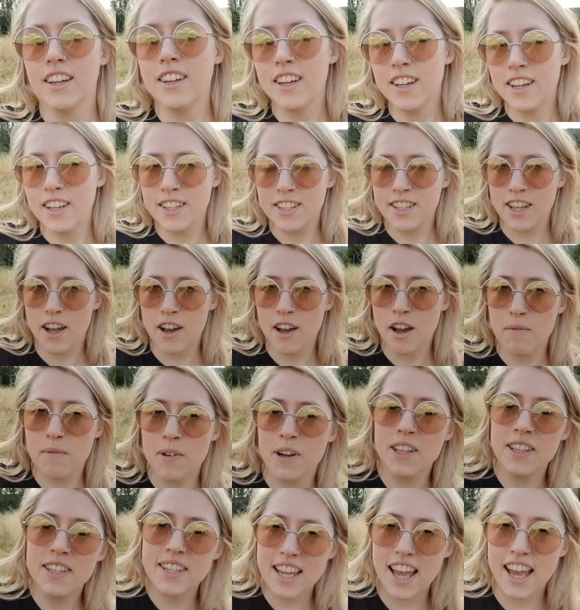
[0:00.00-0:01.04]
So I'm
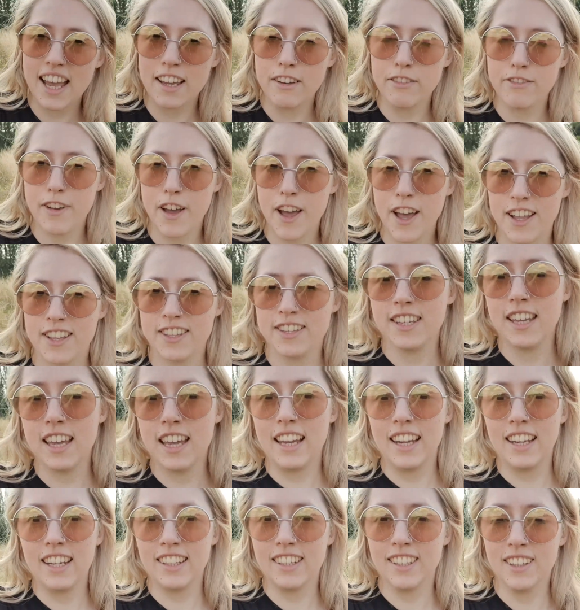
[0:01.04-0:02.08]
on day
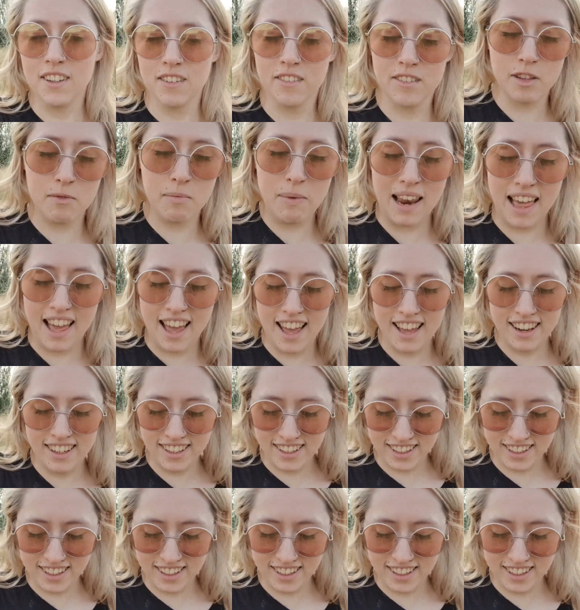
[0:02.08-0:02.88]
13 of the plan.